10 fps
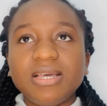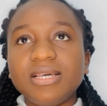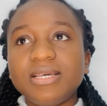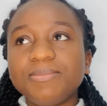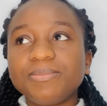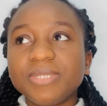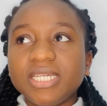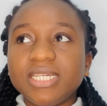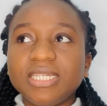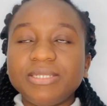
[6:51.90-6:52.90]
um,
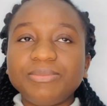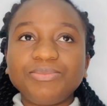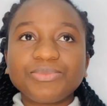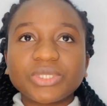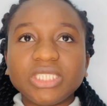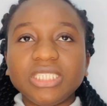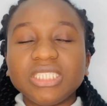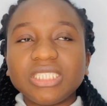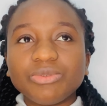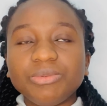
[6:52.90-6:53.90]
um, it
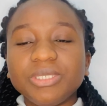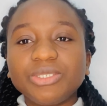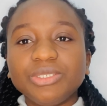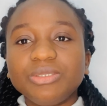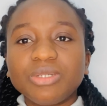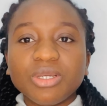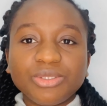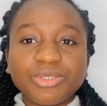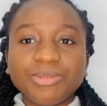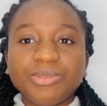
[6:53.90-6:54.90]
will be good
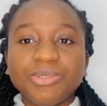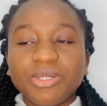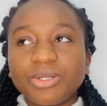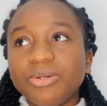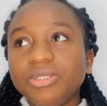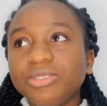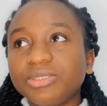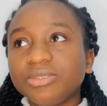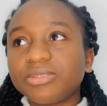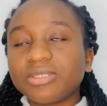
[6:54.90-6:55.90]
to go
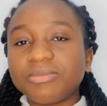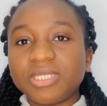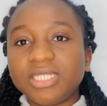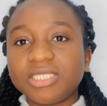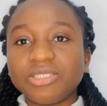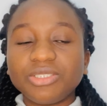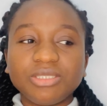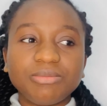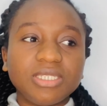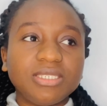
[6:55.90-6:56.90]
into some
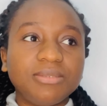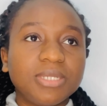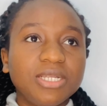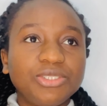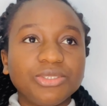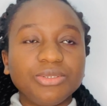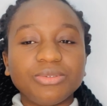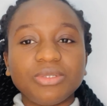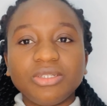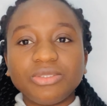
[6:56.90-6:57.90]
relationship um,
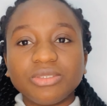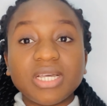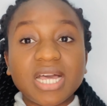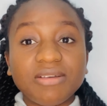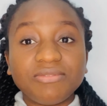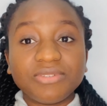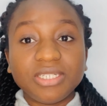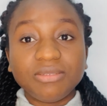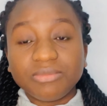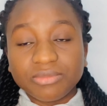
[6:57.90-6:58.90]
to to have
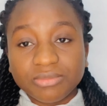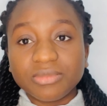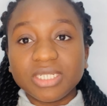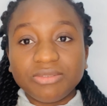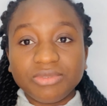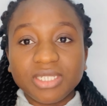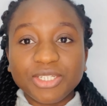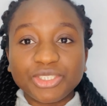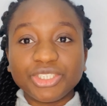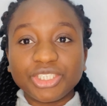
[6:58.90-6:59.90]
um,
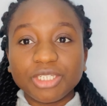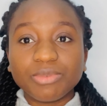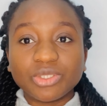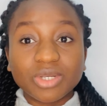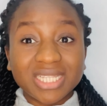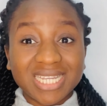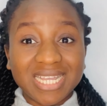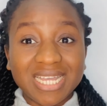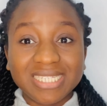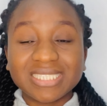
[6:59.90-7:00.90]
relationship with other
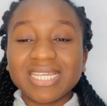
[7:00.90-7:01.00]
guys